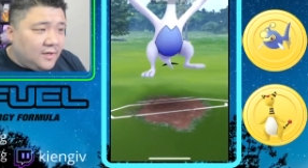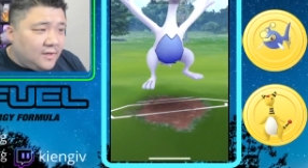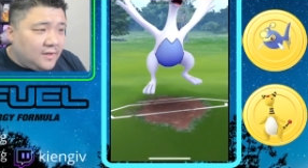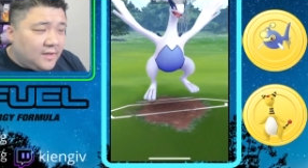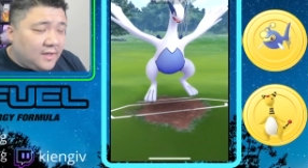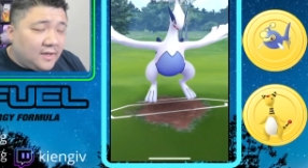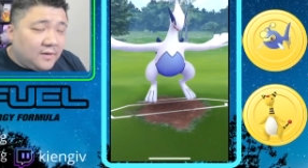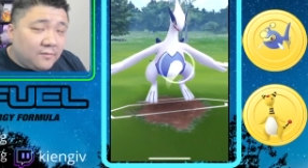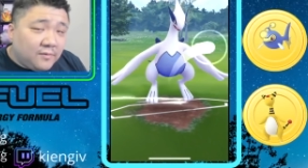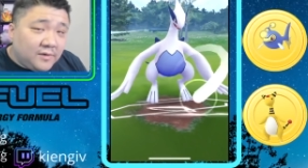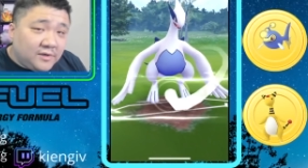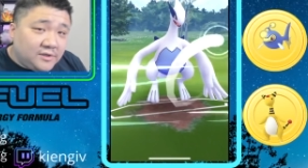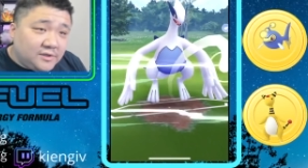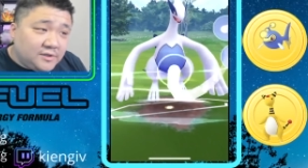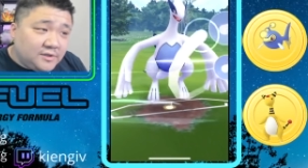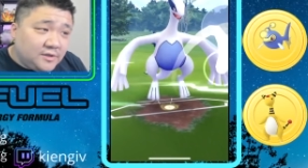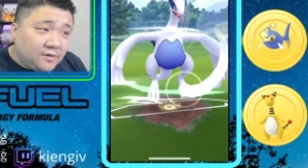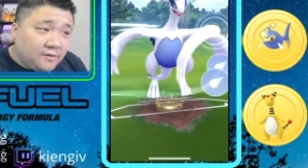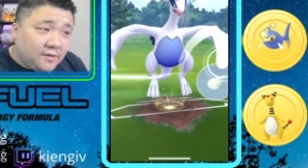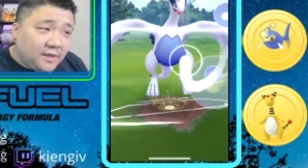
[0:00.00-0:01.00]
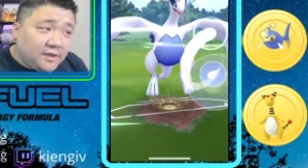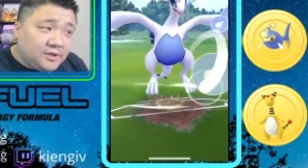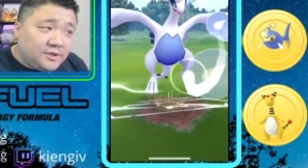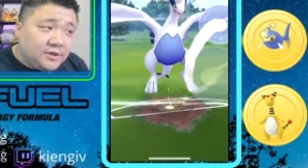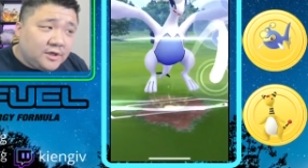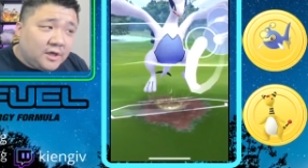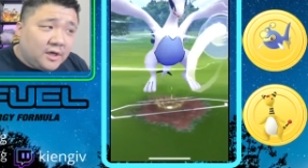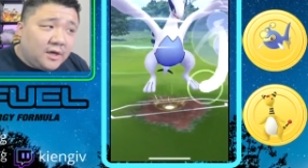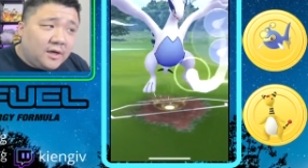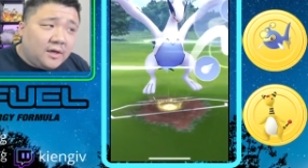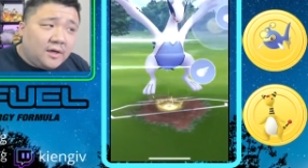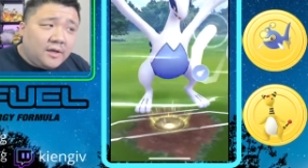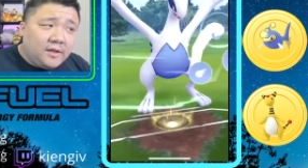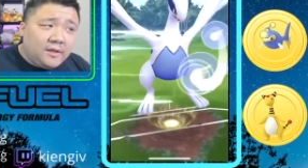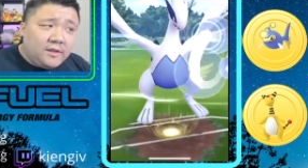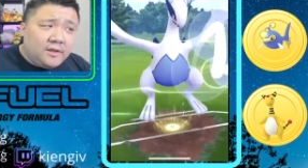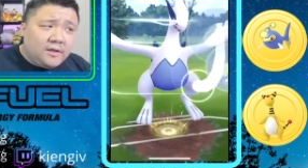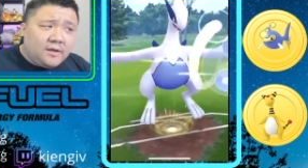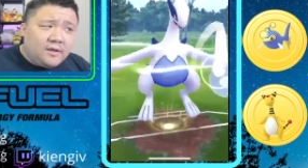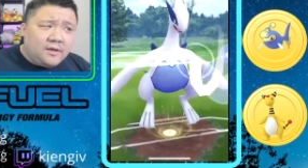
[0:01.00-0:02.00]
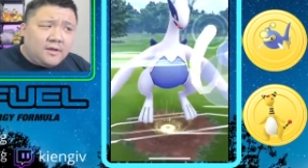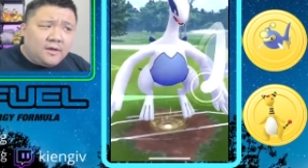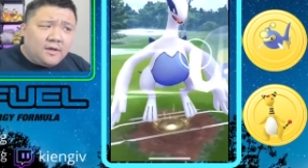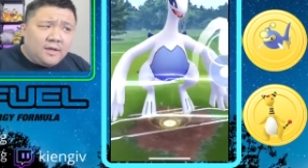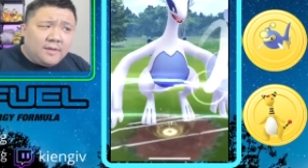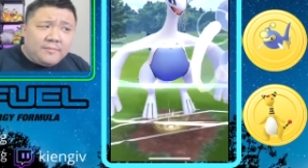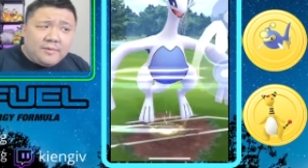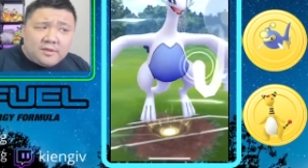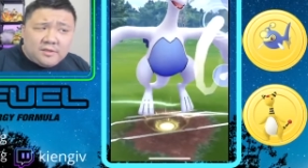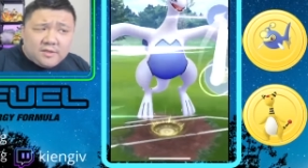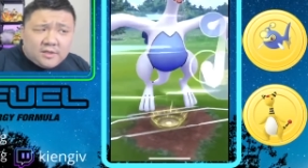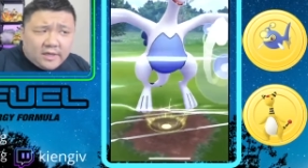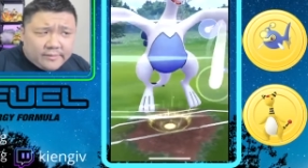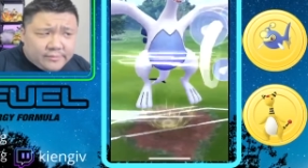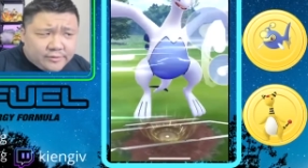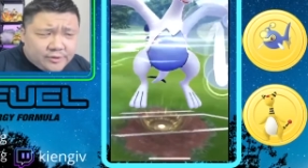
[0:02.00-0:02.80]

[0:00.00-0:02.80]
they can reach the Stone Edge. Uh, the Hitmontop